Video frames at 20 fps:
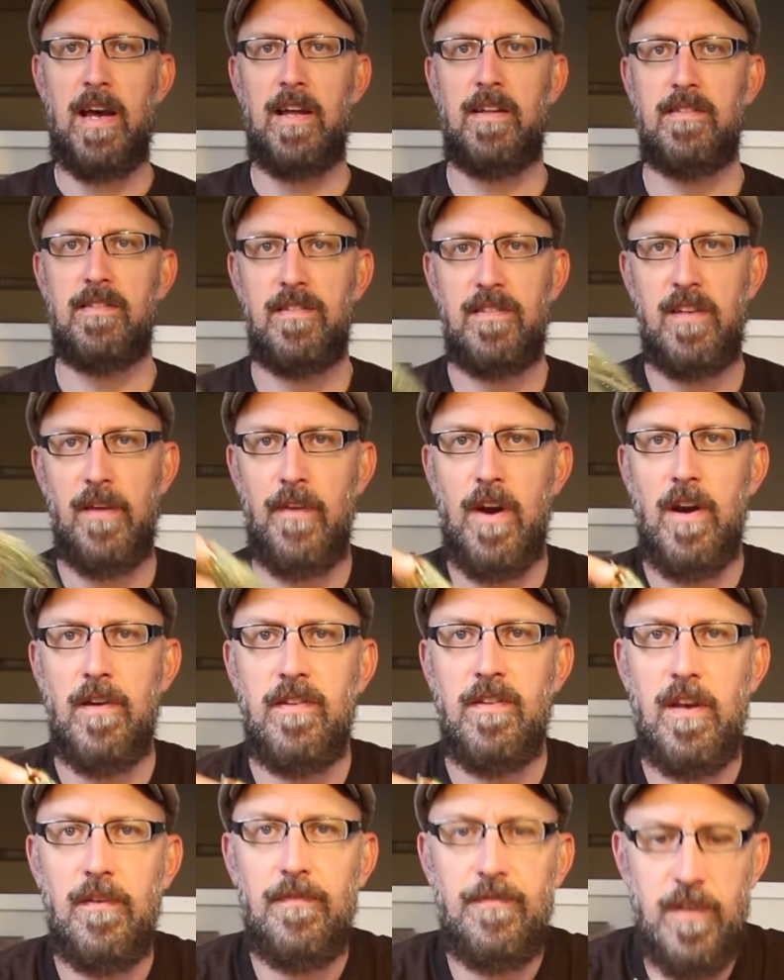at
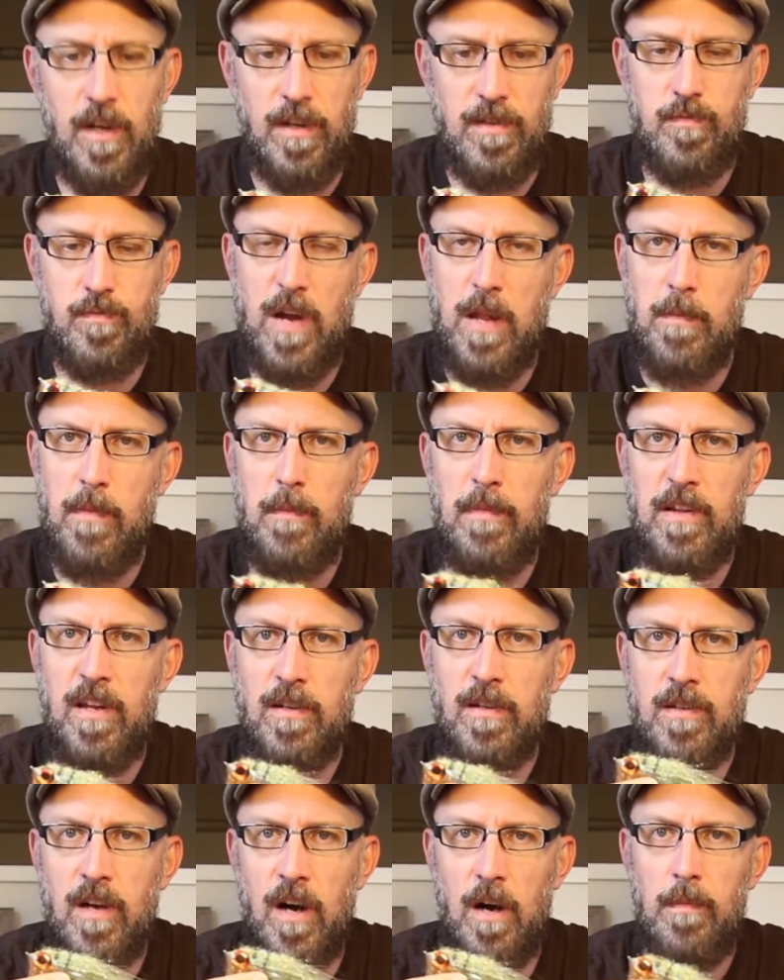
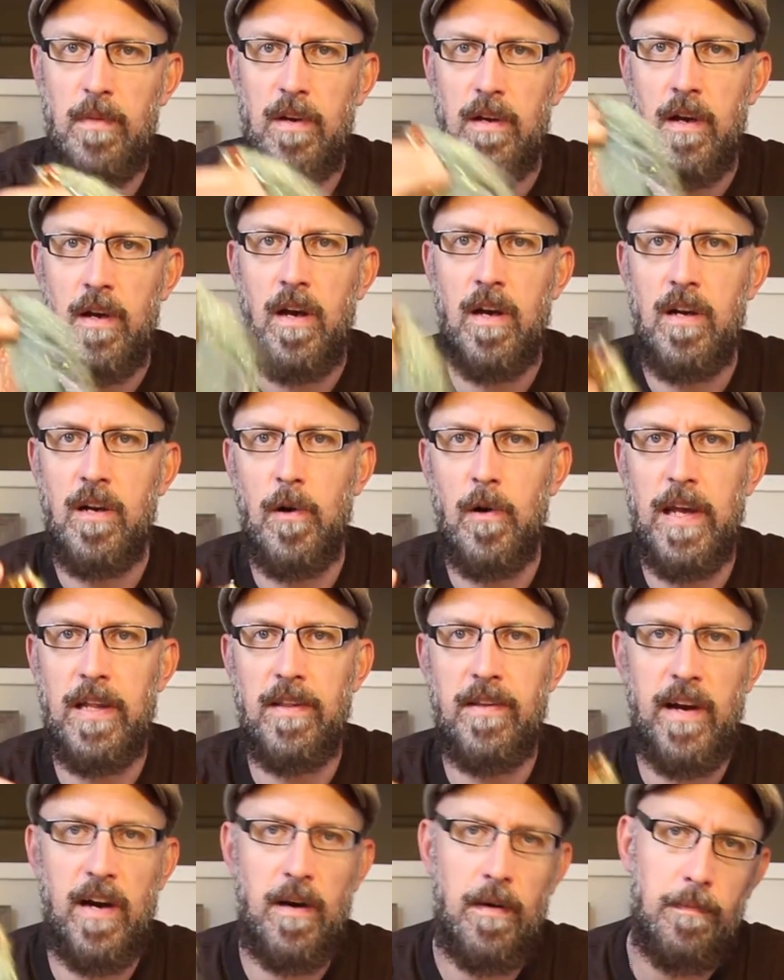700teef.redbubble.com. Go
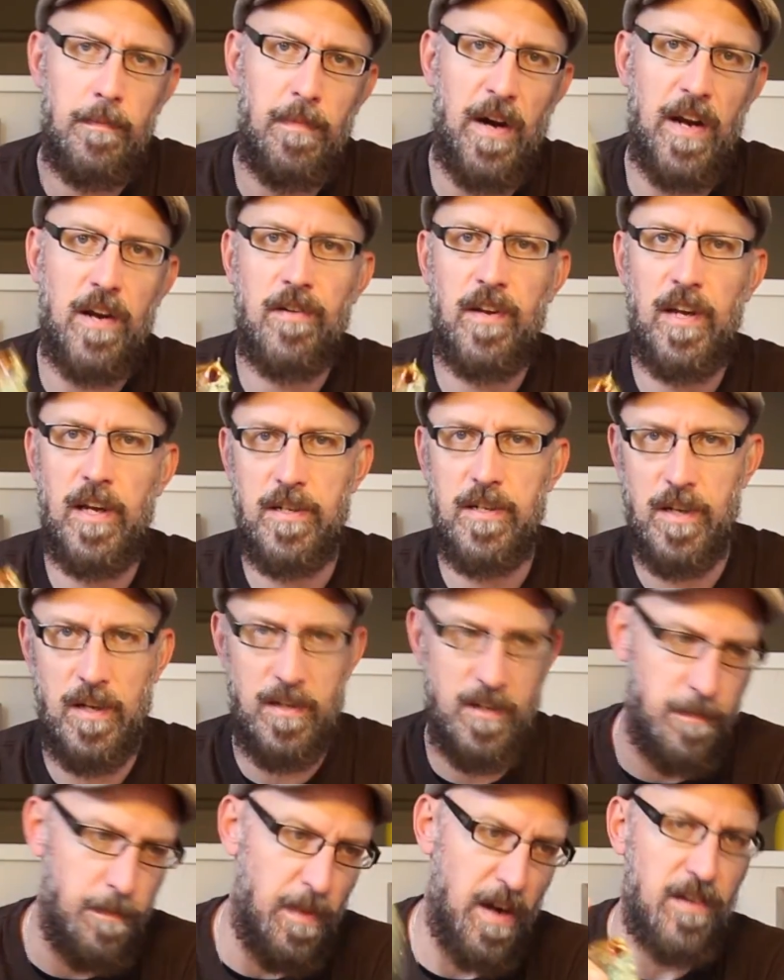in there, buy your
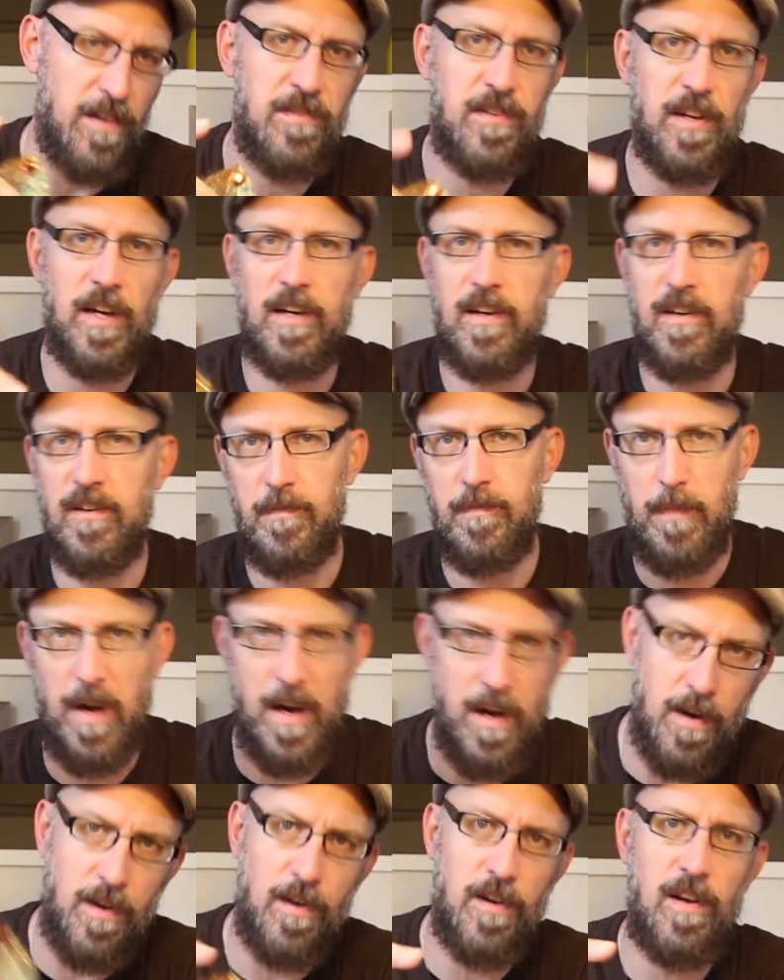t-shirts, buy your stickers,
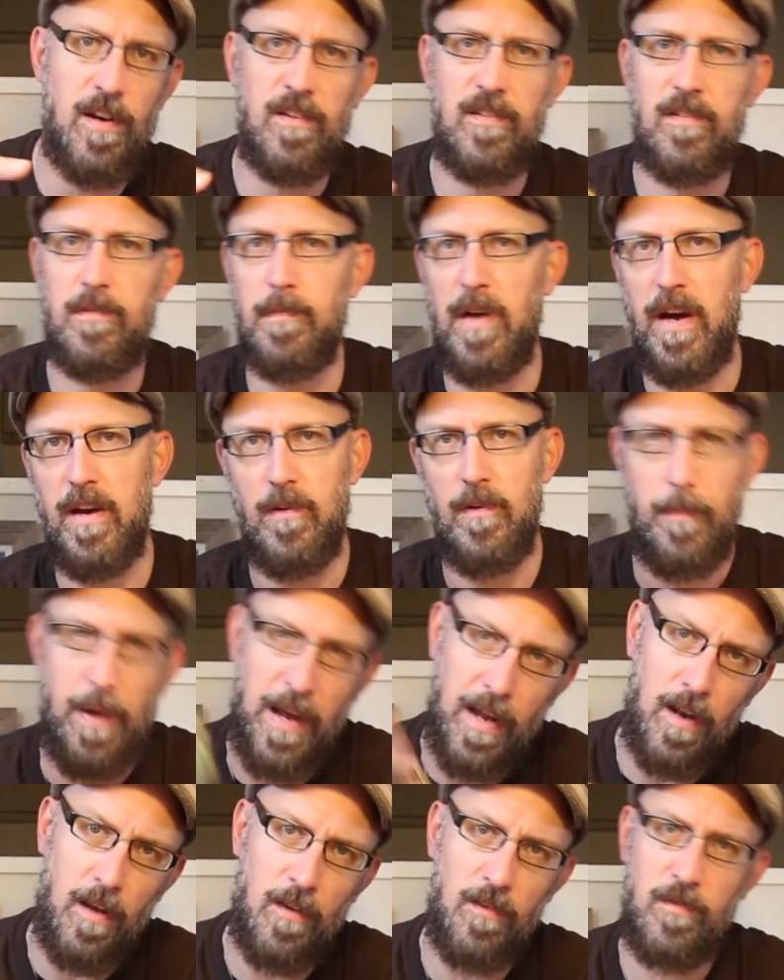buy your hoodies, buy your
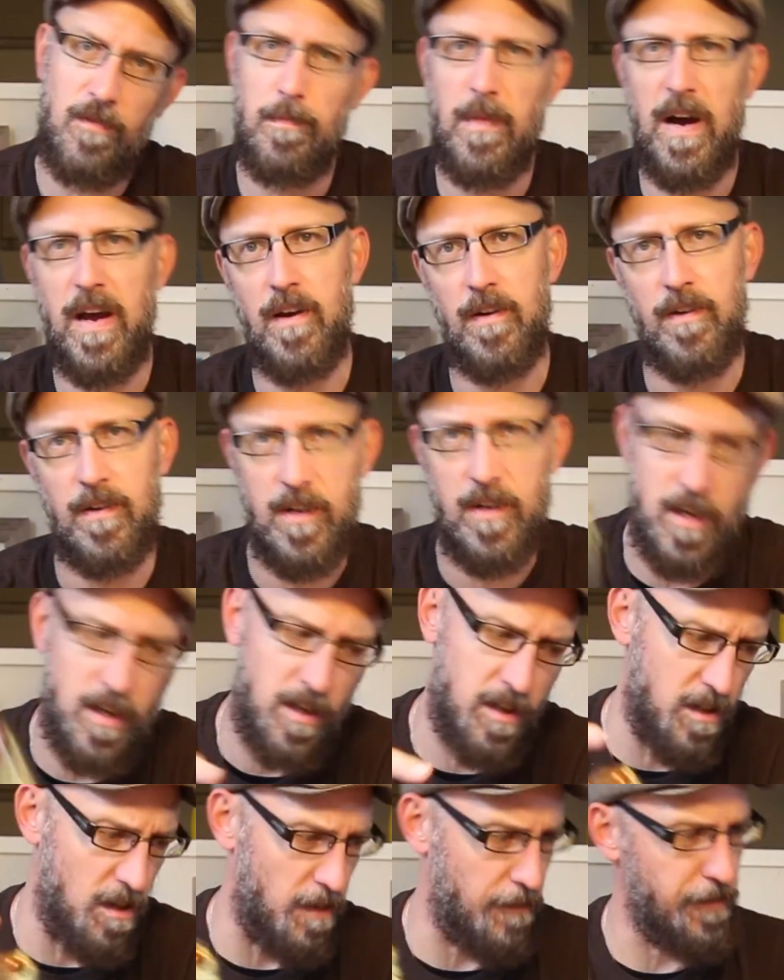pillows, buy your
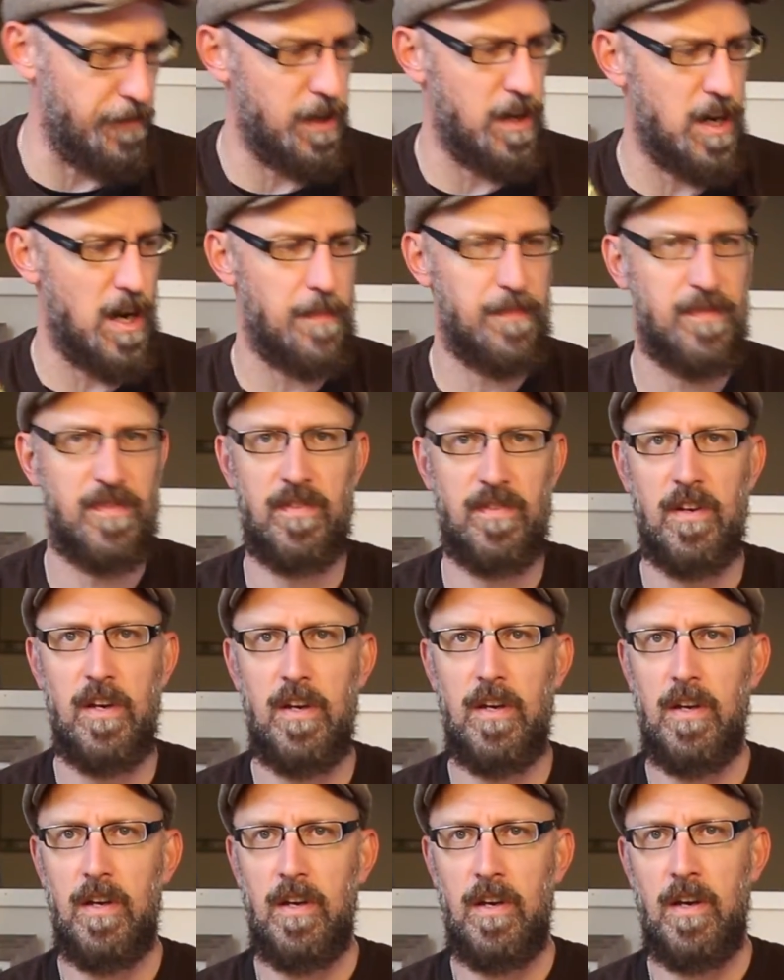coffee cups.
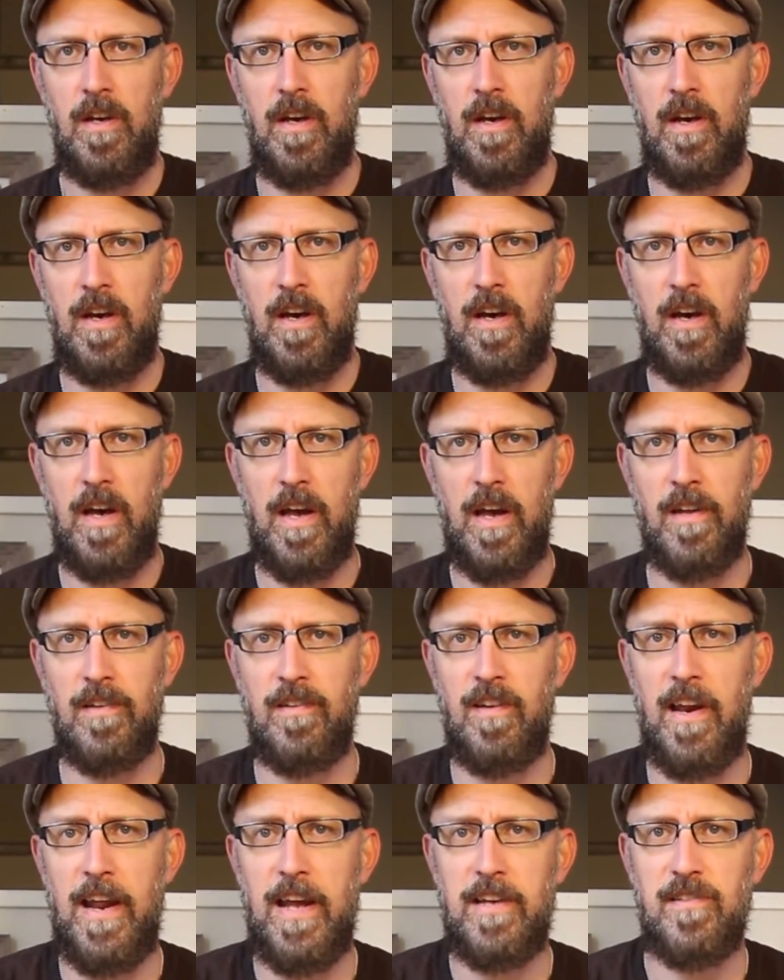And
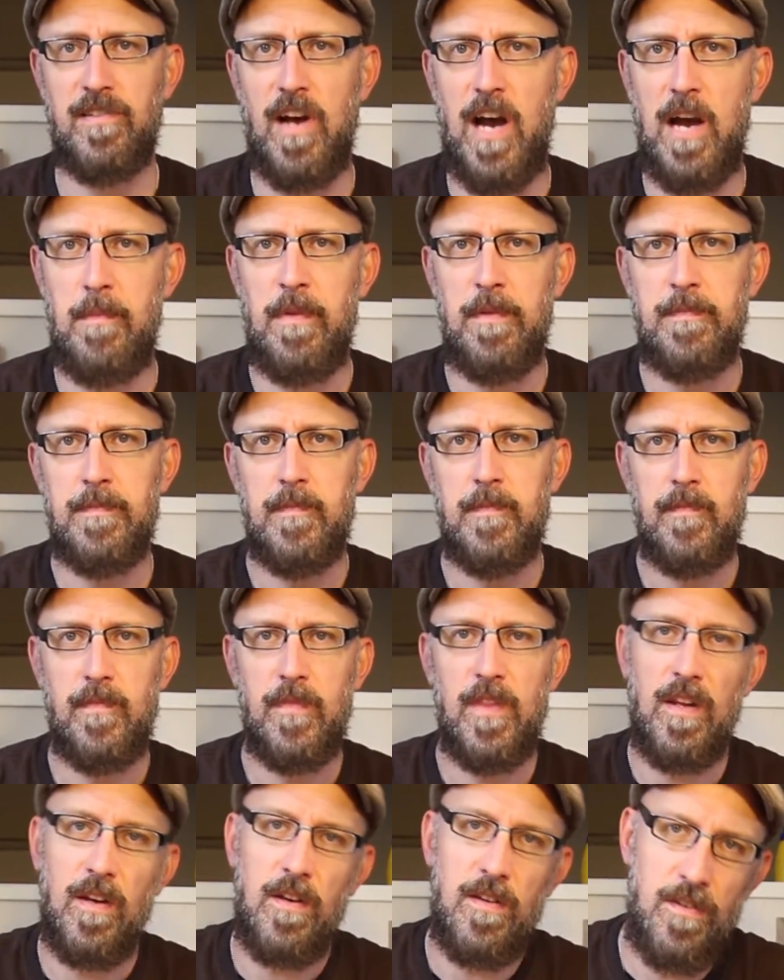until next time,
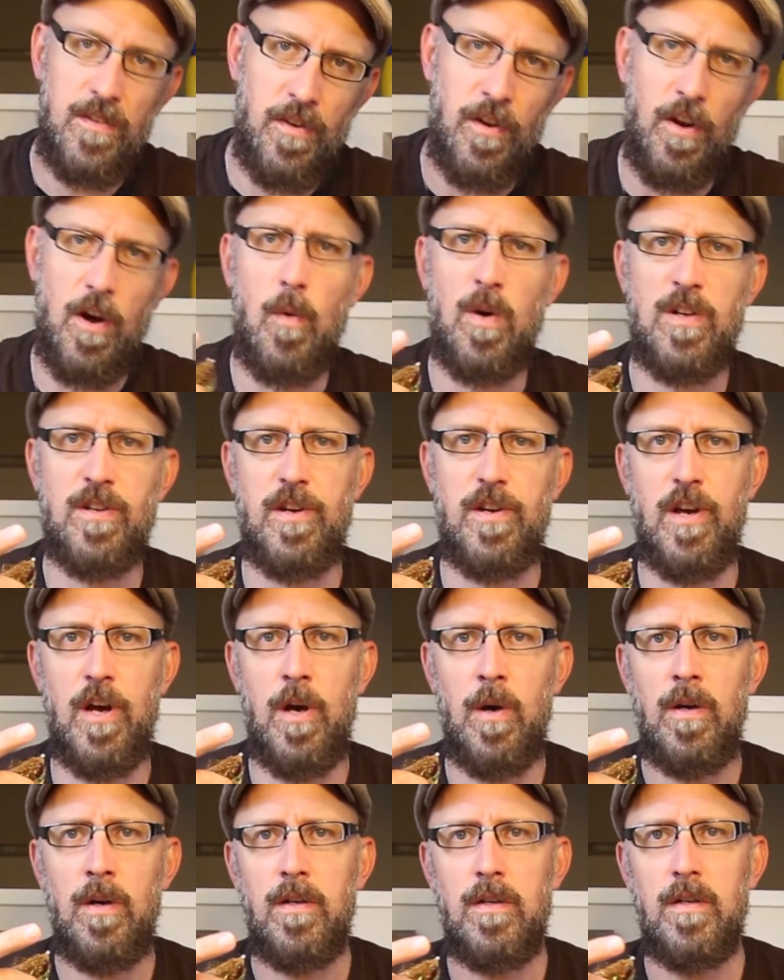you know what to
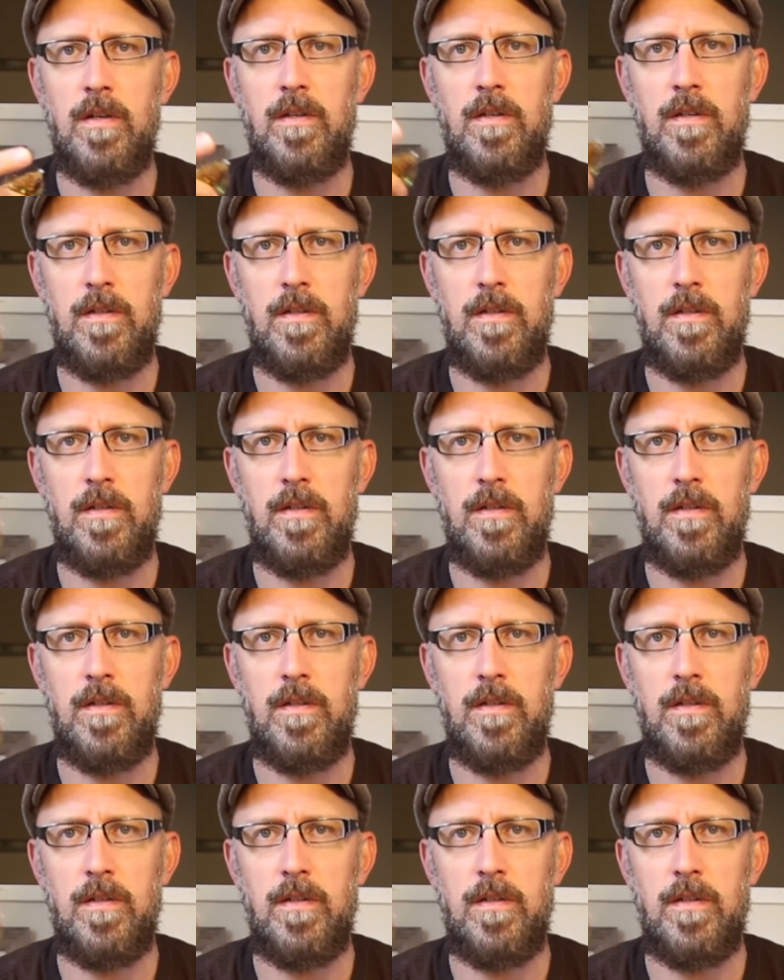do.